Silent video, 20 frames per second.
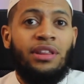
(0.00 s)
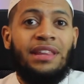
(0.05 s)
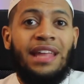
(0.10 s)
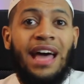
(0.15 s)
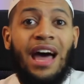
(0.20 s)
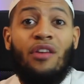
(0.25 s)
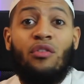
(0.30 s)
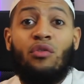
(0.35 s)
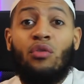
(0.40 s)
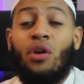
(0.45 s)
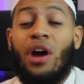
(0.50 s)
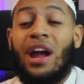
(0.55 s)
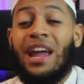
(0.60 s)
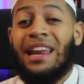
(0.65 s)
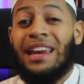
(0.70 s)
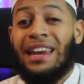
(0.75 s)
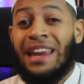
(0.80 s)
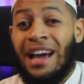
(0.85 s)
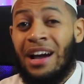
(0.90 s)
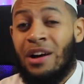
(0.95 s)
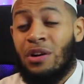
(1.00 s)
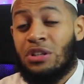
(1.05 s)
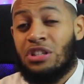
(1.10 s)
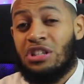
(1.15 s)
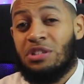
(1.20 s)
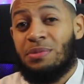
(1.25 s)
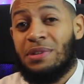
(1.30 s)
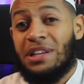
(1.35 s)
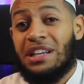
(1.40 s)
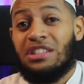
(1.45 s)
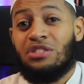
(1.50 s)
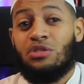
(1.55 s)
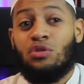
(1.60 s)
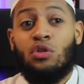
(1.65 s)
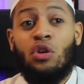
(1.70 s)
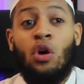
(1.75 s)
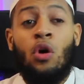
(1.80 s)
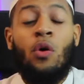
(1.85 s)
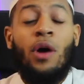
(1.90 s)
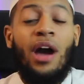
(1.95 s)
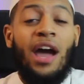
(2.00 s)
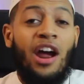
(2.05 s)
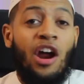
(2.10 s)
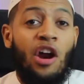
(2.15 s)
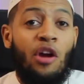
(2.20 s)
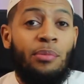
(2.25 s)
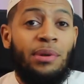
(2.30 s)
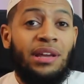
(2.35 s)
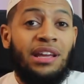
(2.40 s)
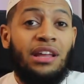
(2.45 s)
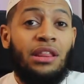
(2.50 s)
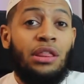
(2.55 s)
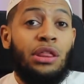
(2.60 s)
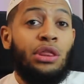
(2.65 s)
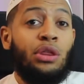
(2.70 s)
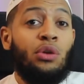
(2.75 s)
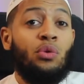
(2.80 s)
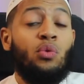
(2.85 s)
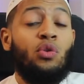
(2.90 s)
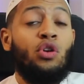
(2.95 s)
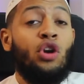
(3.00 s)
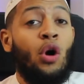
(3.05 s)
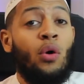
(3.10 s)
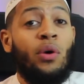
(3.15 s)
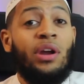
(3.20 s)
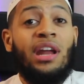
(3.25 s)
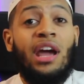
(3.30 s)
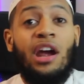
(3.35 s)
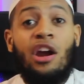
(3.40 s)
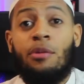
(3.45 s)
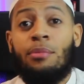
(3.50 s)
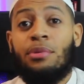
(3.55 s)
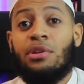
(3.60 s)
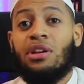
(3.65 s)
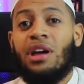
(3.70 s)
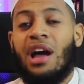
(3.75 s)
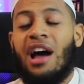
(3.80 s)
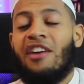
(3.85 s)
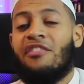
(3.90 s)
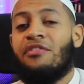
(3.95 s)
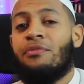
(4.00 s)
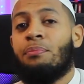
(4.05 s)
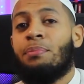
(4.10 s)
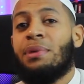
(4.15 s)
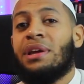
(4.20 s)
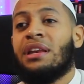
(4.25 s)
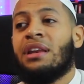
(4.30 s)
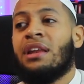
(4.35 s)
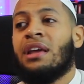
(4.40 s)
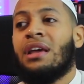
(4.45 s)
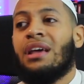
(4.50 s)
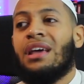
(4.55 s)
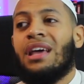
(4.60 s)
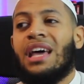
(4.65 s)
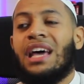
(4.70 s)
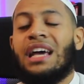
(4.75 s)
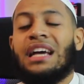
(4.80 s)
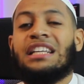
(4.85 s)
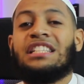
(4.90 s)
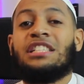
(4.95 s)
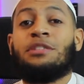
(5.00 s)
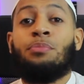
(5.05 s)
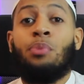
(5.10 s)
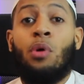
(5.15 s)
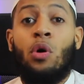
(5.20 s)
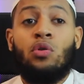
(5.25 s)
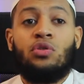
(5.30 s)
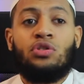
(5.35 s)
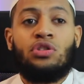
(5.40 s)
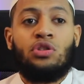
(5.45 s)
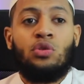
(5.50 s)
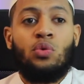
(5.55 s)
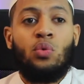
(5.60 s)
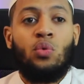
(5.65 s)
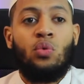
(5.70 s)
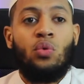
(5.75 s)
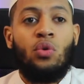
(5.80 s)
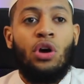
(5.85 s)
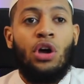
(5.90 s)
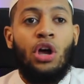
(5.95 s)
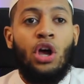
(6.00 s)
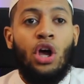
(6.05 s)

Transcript: that right now, just because you know Arabic and through knowing Arabic, you have been exposed to